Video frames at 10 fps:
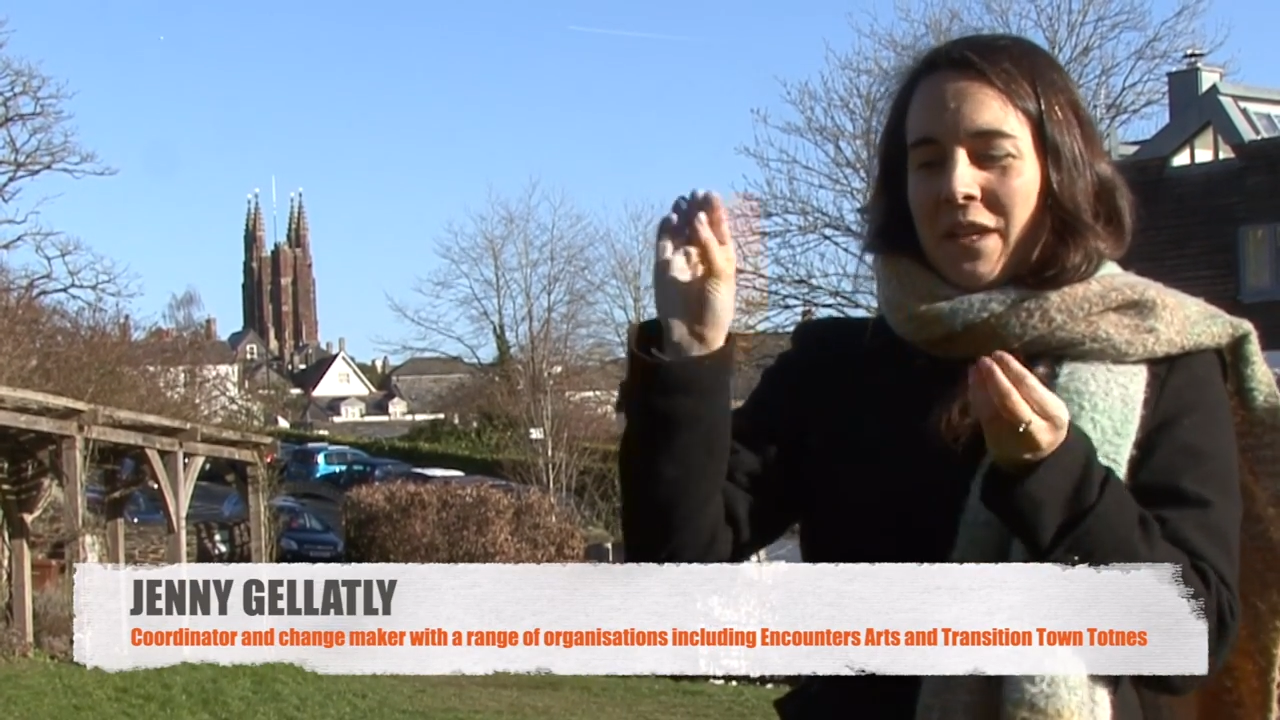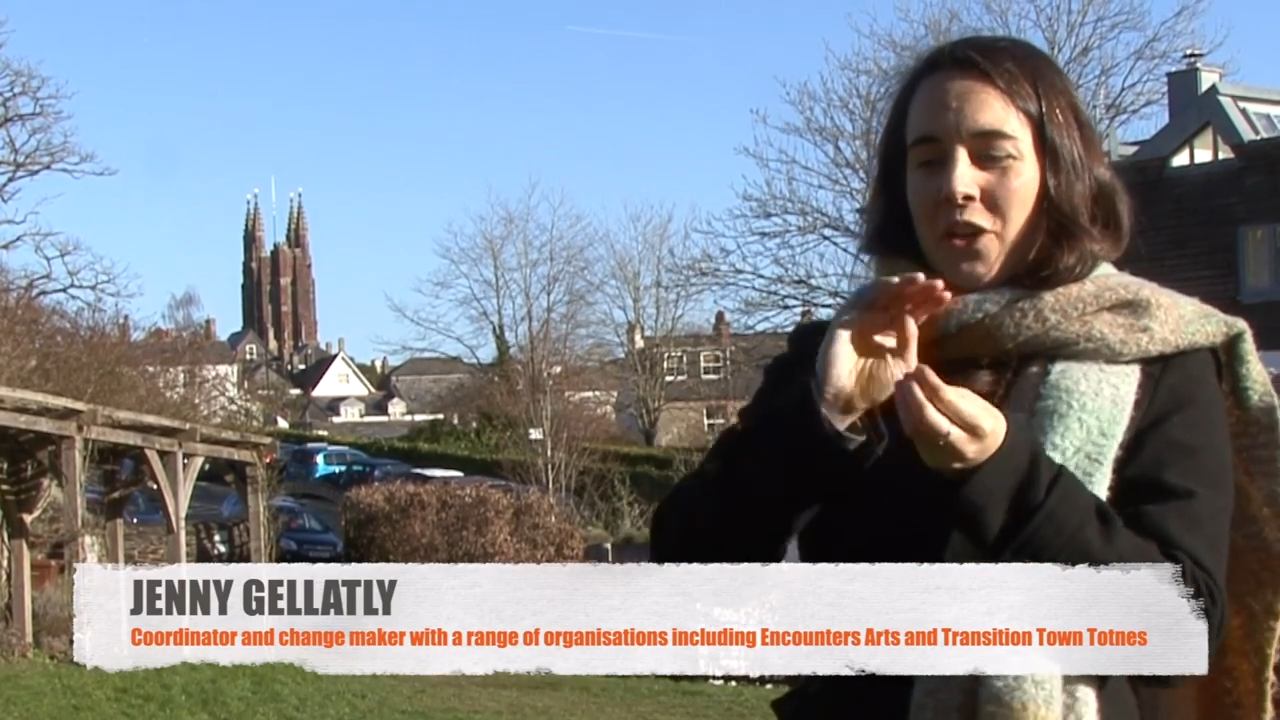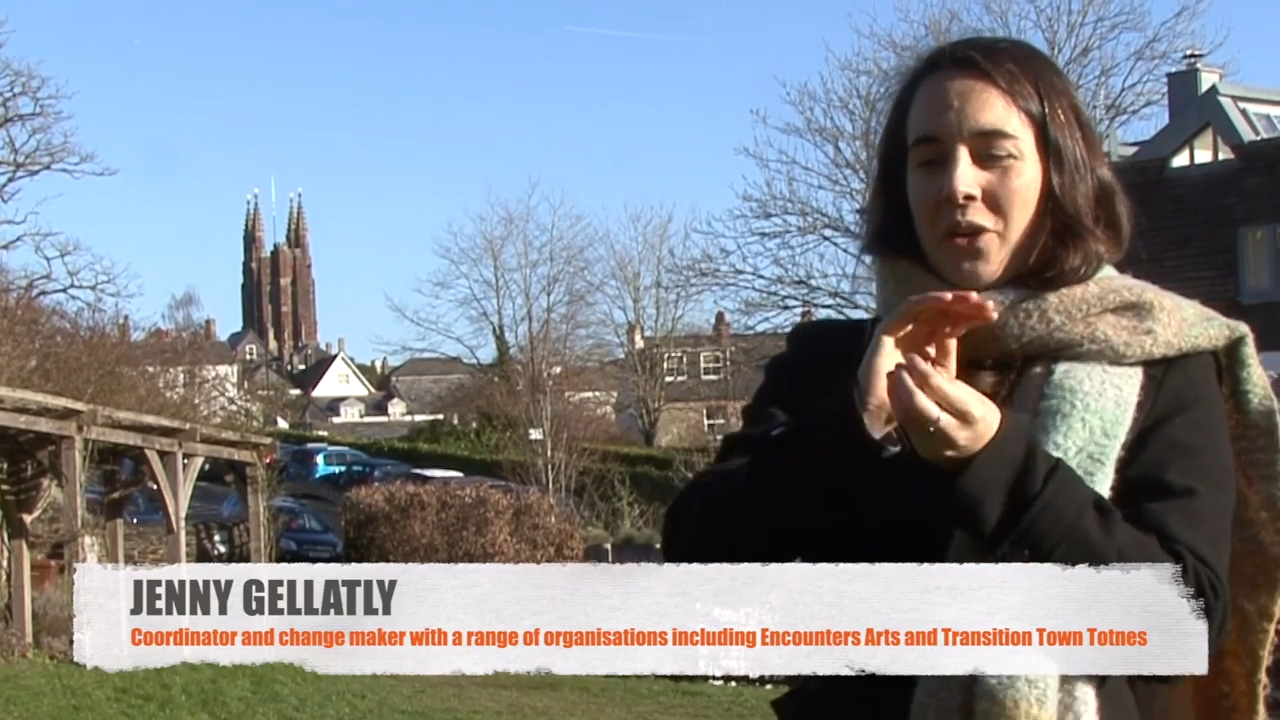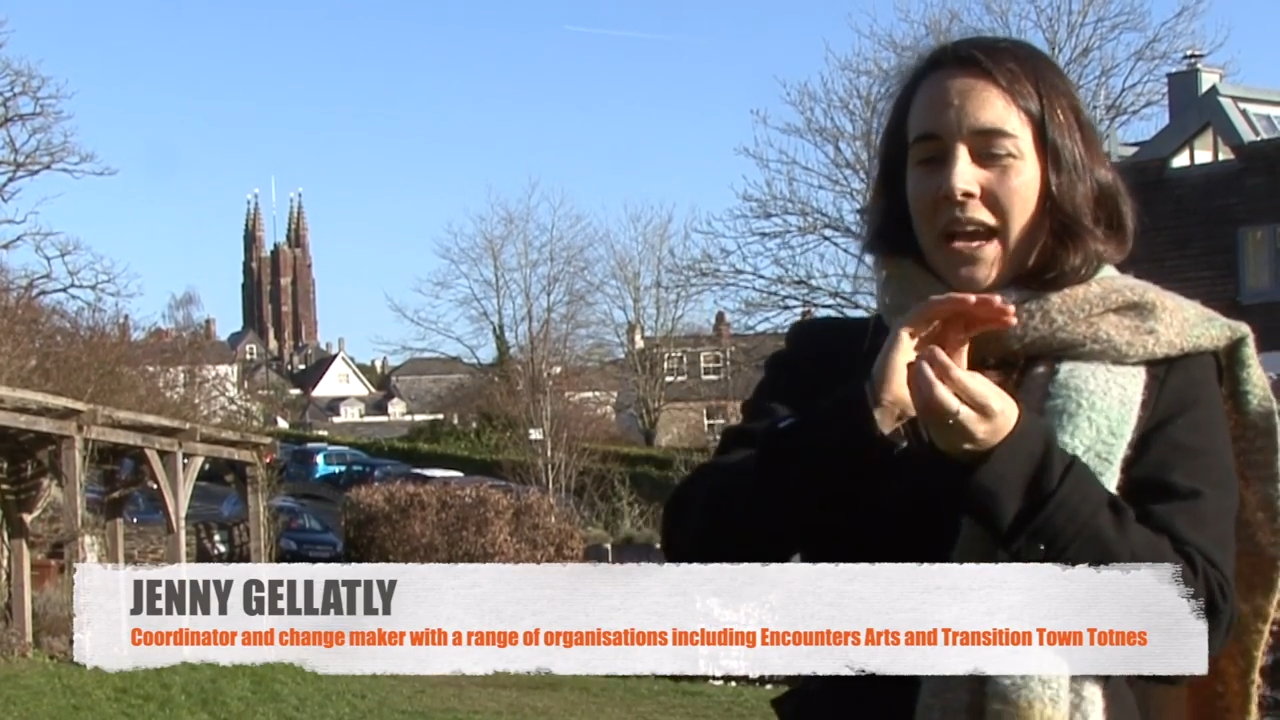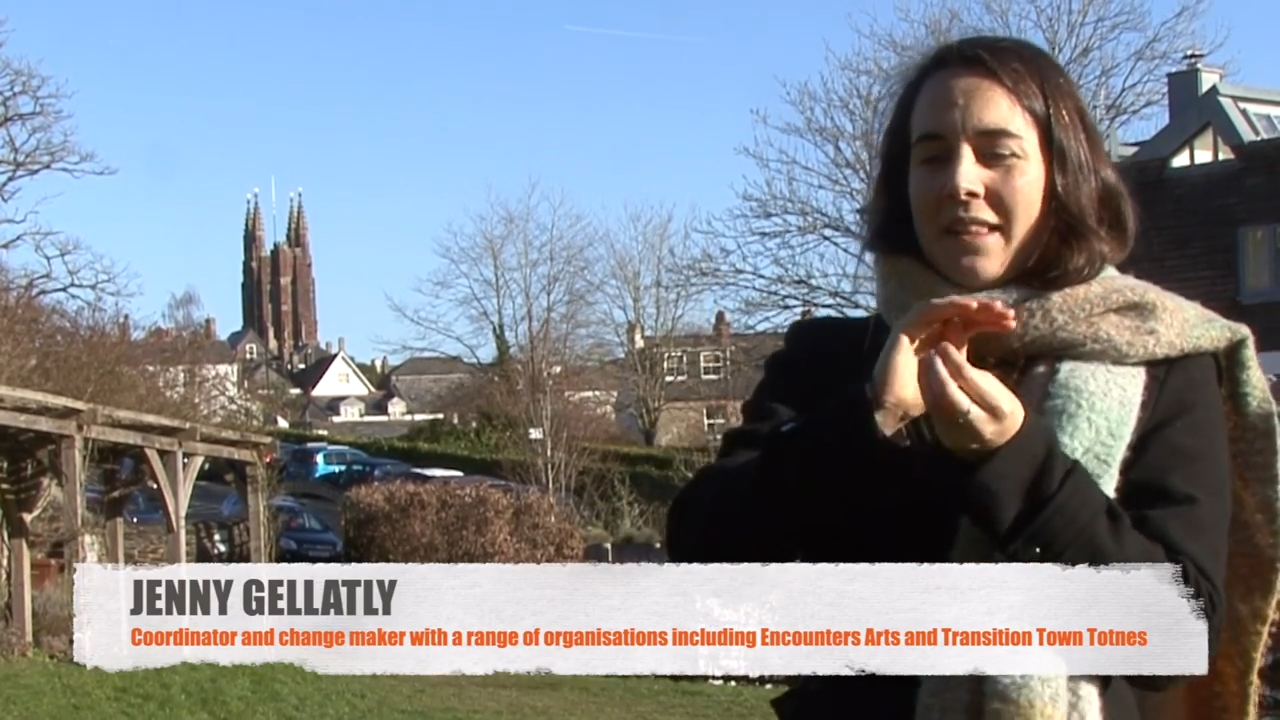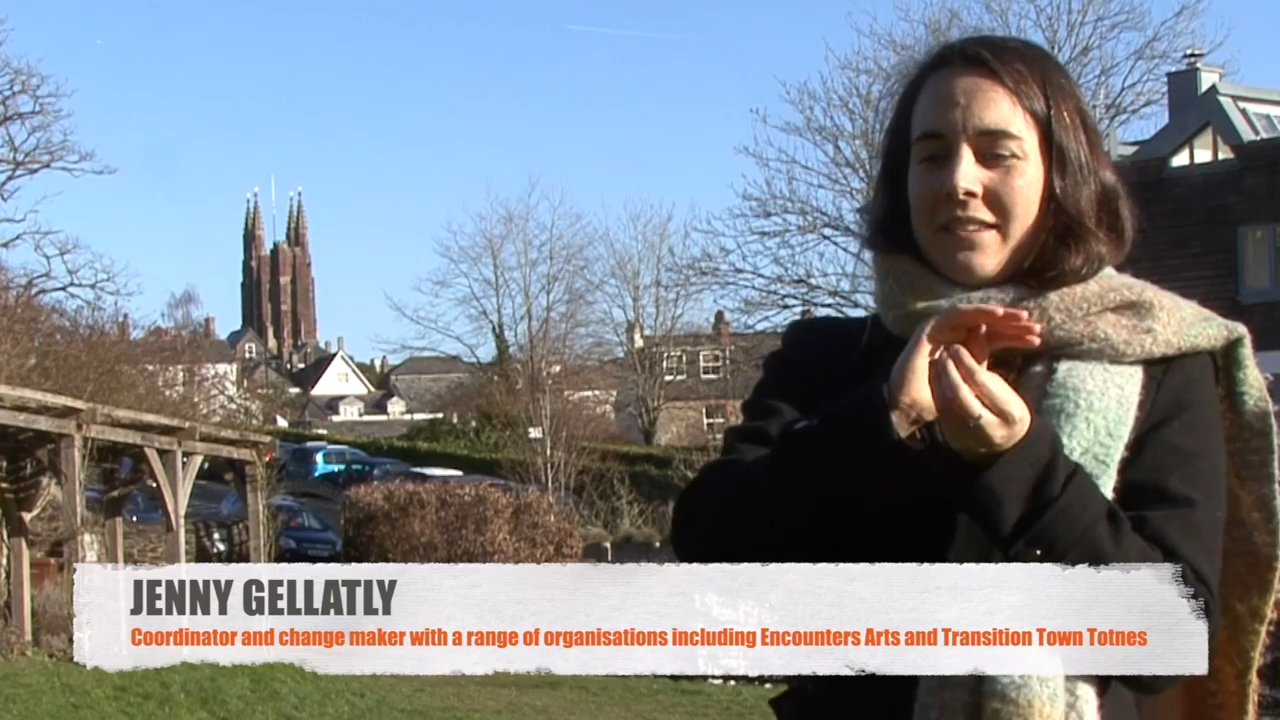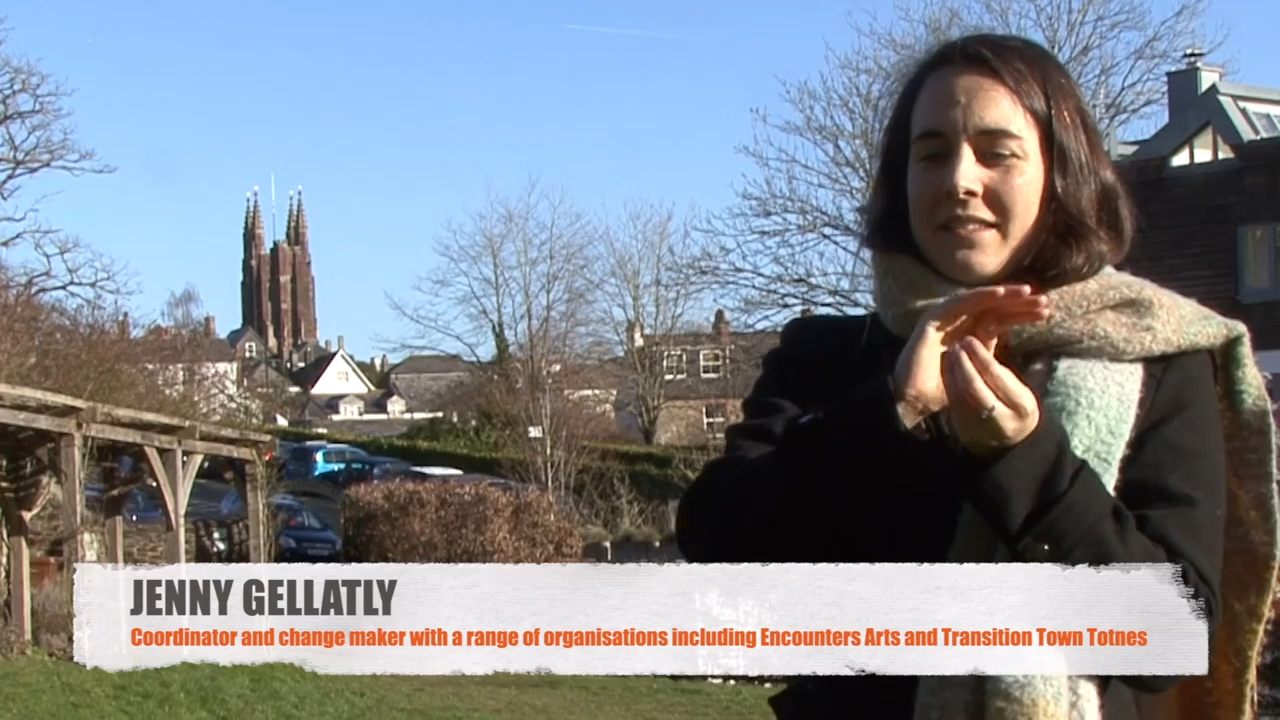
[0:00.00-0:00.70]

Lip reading: the UK,